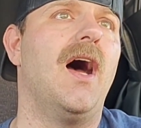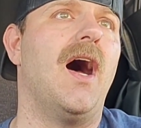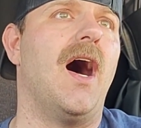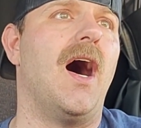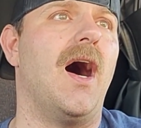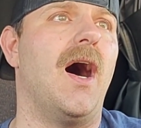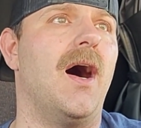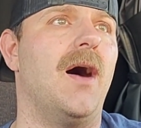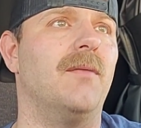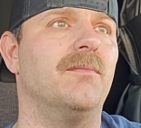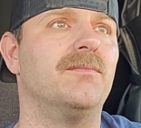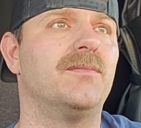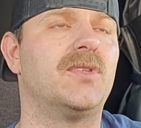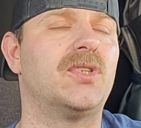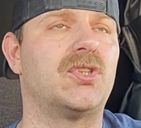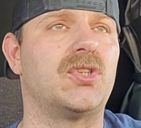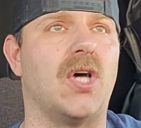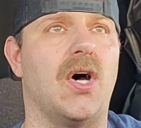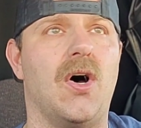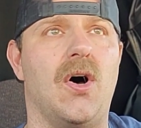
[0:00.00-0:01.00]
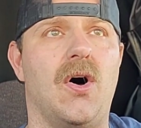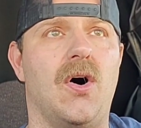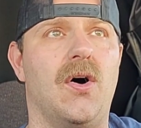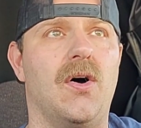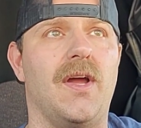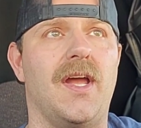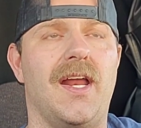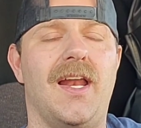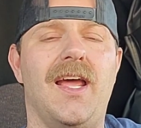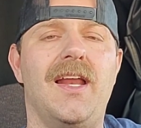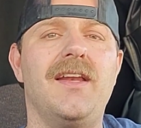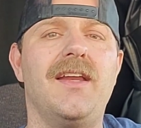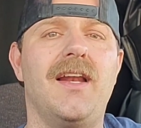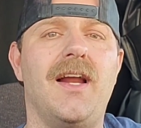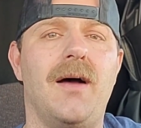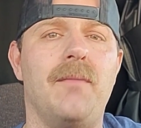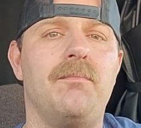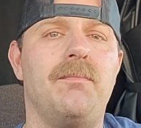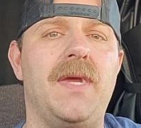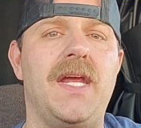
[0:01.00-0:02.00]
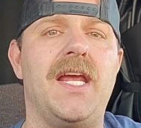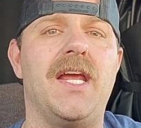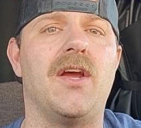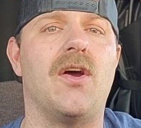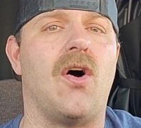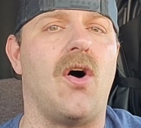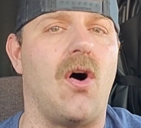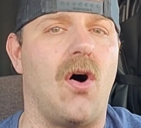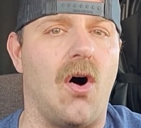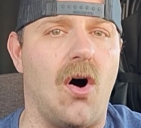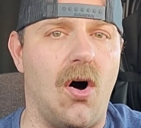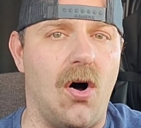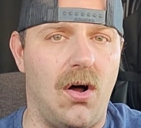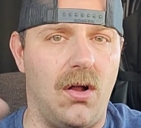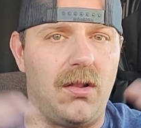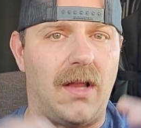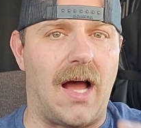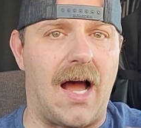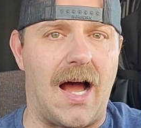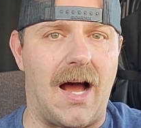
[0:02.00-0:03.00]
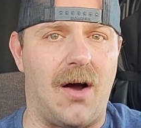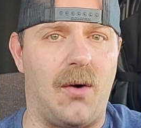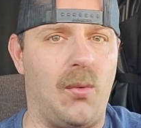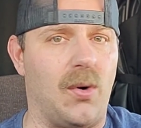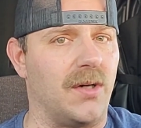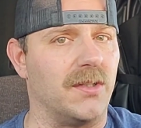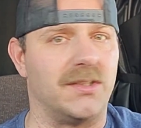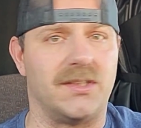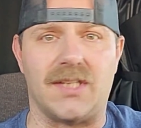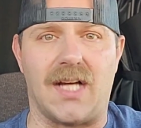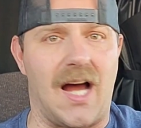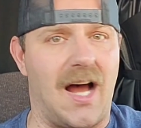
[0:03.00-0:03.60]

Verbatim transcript: Um, so it ended up being all hours.